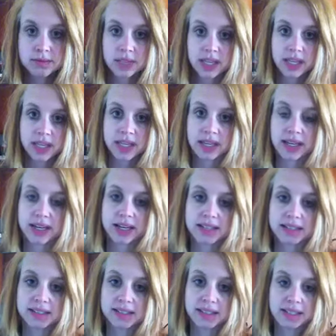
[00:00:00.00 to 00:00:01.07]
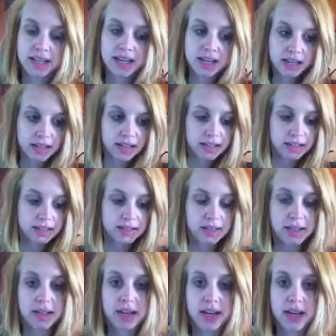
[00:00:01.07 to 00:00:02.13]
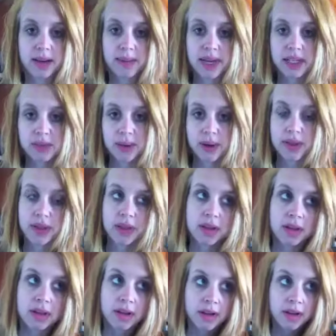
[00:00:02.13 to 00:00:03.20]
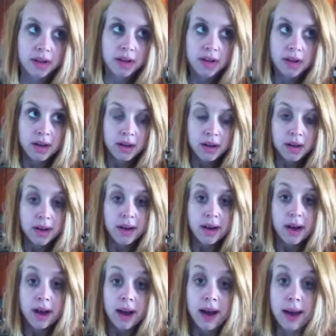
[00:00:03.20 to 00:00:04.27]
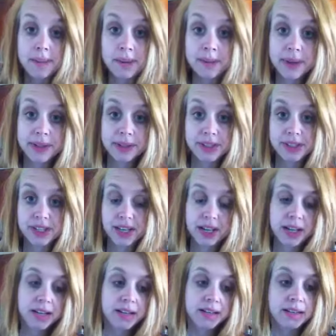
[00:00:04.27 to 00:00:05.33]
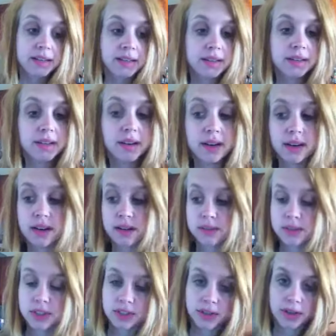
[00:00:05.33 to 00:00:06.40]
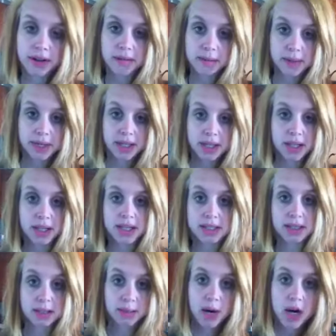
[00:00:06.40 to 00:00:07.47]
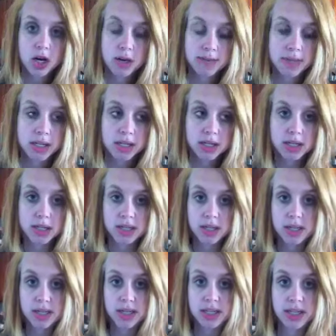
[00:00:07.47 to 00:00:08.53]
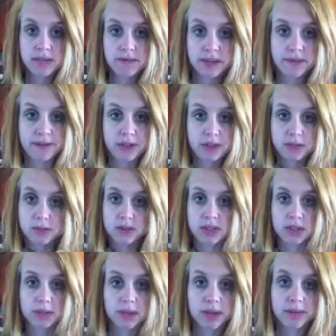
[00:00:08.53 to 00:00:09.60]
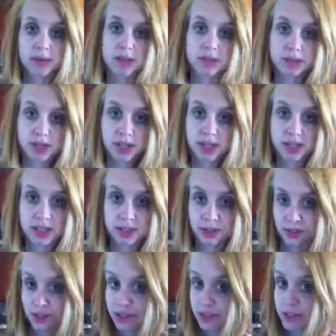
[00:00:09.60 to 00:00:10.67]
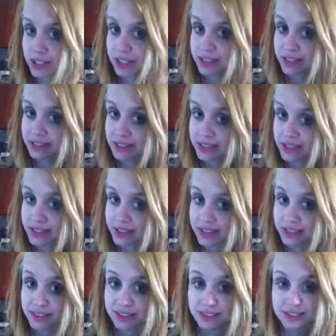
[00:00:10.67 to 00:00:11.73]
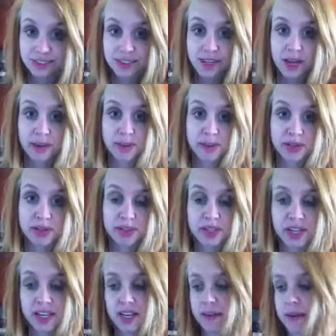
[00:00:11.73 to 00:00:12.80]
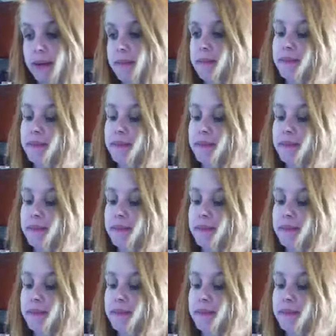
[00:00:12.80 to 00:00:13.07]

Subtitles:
Hey guys, today is Sunday, May 12th. Happy Mother's Day to everybody that is a mom, even if you don't celebrate Mother's Day in your country. Happy Mother's Day anyway.